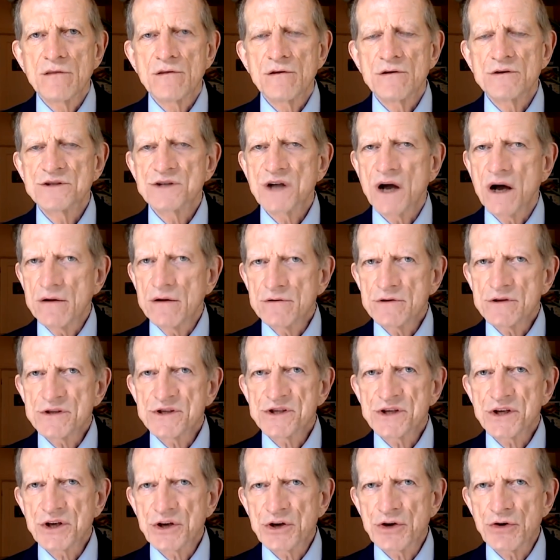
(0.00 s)
there's other
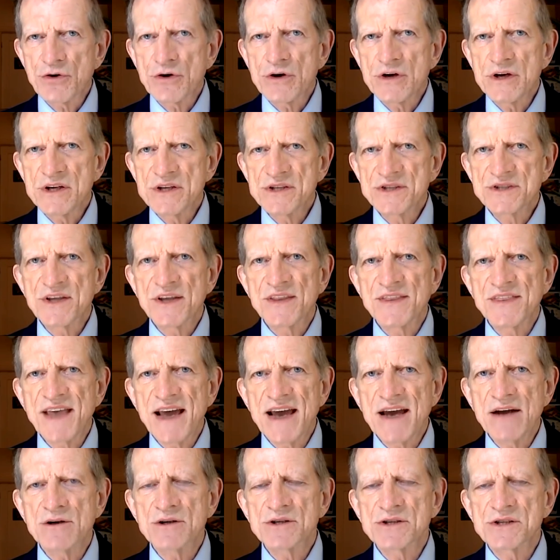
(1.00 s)
securities that
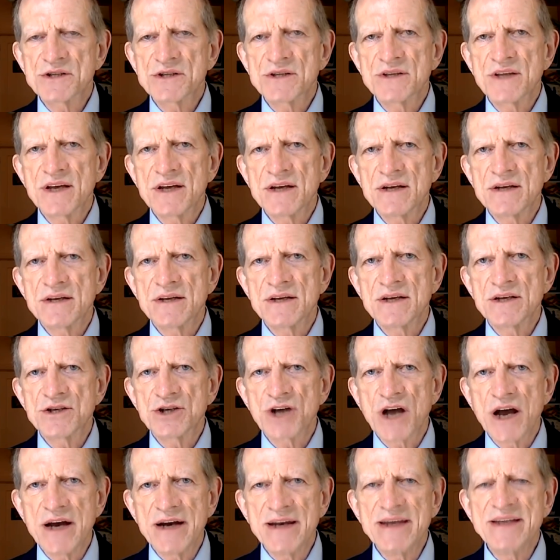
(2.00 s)

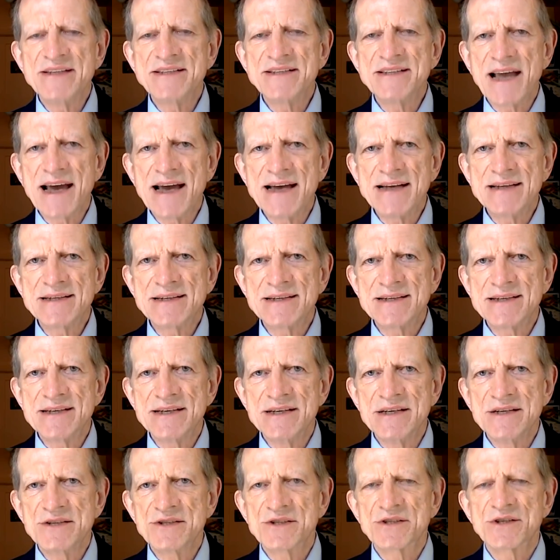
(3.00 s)
Chinese
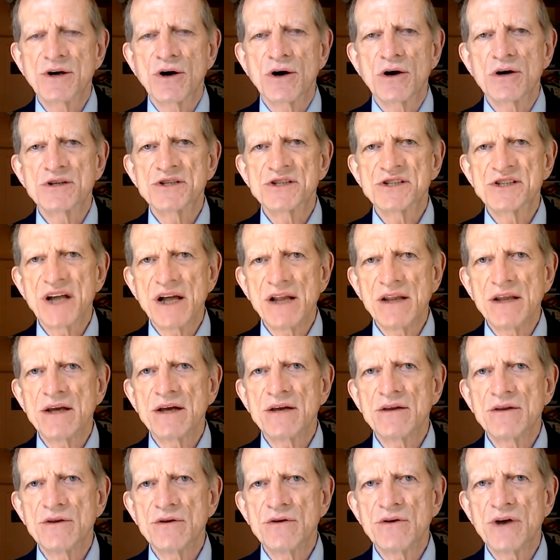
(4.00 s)
entities are
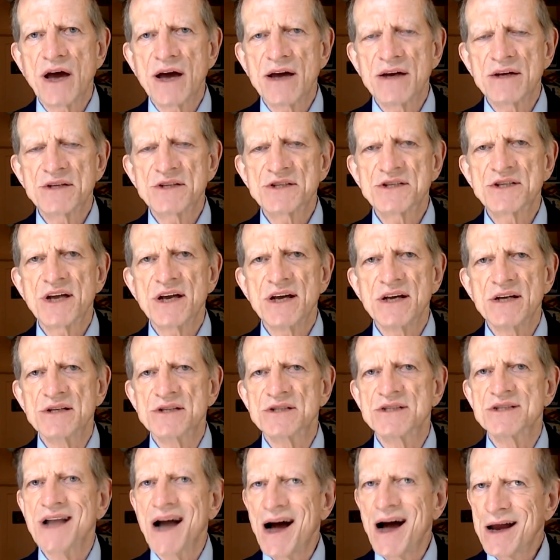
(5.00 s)
selling in the United States,
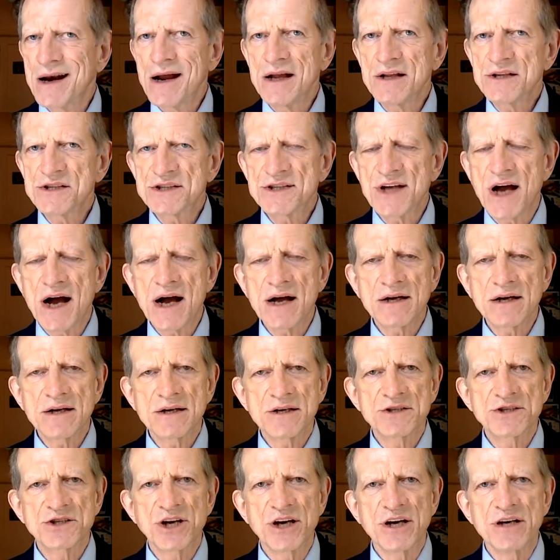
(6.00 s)
not on stock
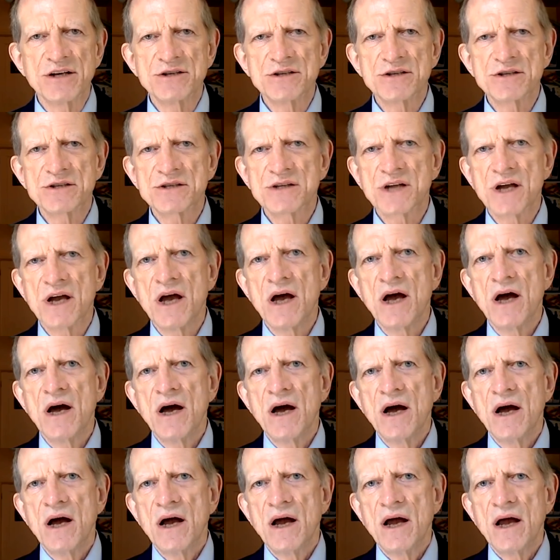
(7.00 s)
exchanges,
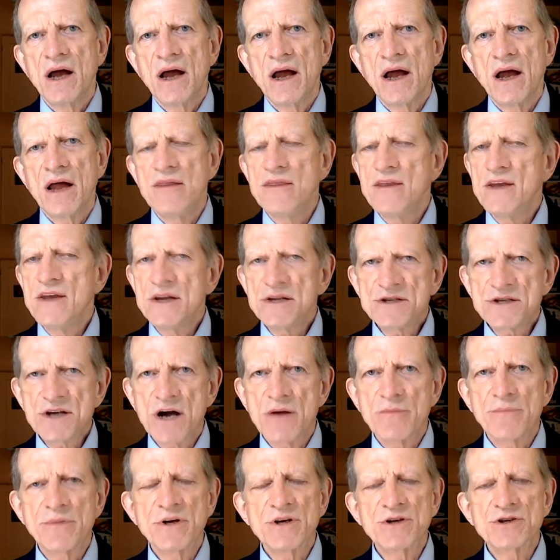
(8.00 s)
and these
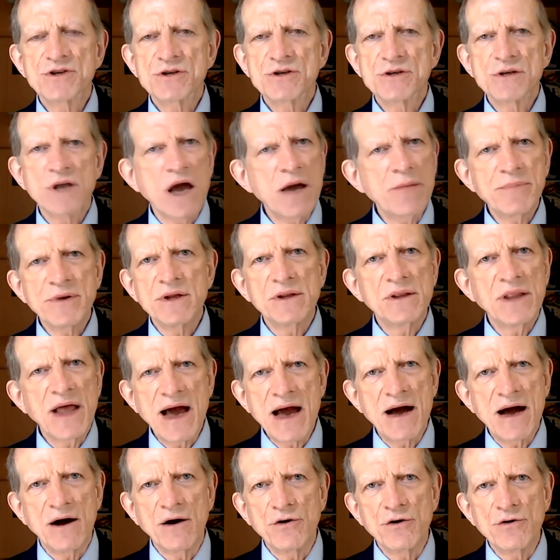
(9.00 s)
companies should not be
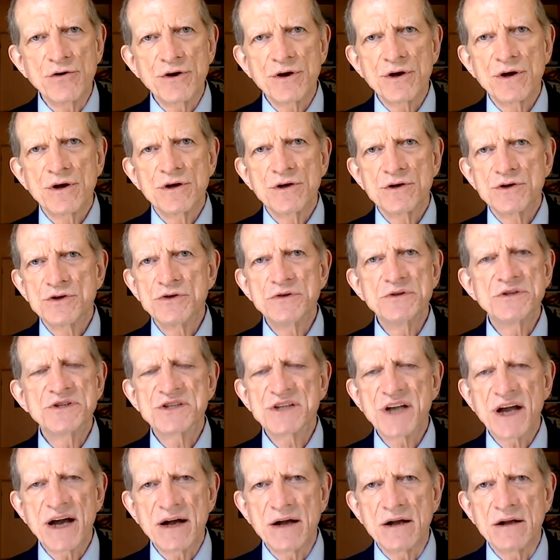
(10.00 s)
allowed to
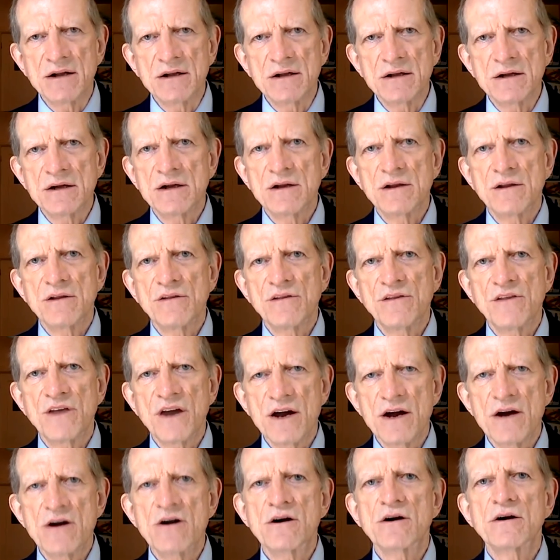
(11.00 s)
sell
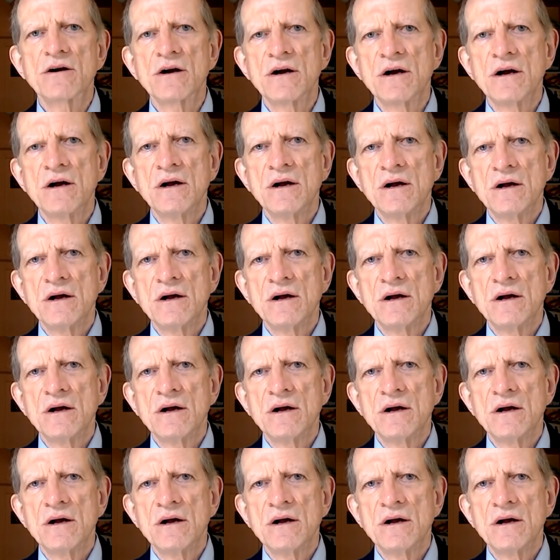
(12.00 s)
their